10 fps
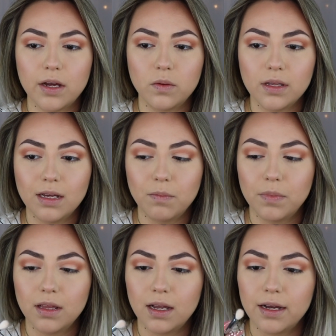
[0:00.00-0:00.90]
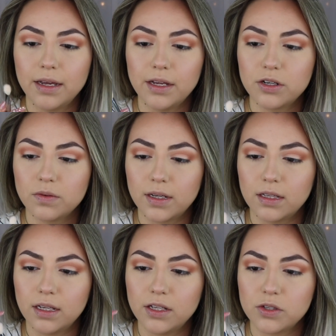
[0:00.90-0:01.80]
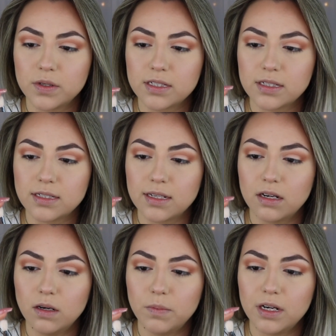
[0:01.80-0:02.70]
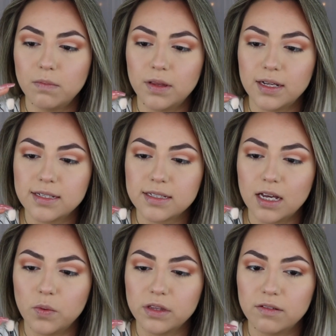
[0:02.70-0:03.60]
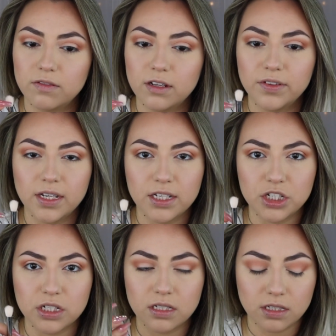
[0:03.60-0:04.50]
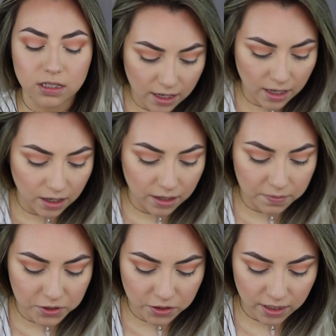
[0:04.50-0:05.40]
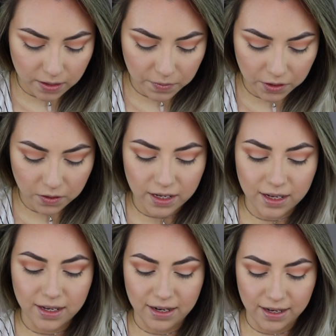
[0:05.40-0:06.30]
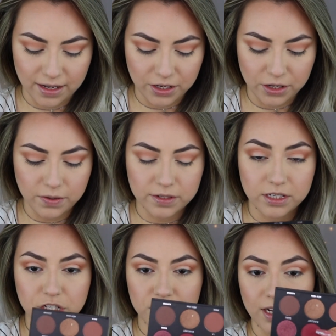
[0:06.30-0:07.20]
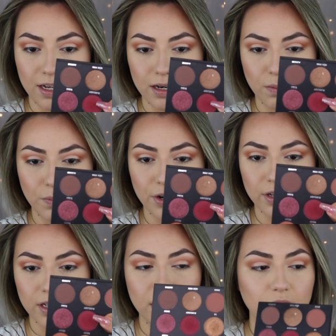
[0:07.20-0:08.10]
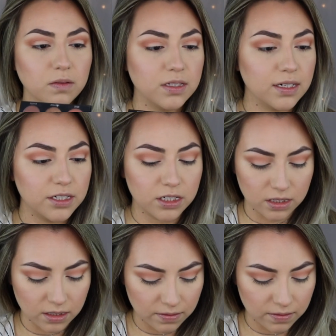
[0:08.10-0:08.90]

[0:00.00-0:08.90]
only apply directly towards the center, but it blends out with the fluffy edges. So then I'm going to go ahead and use the shade Burgundy. Oh, did I just...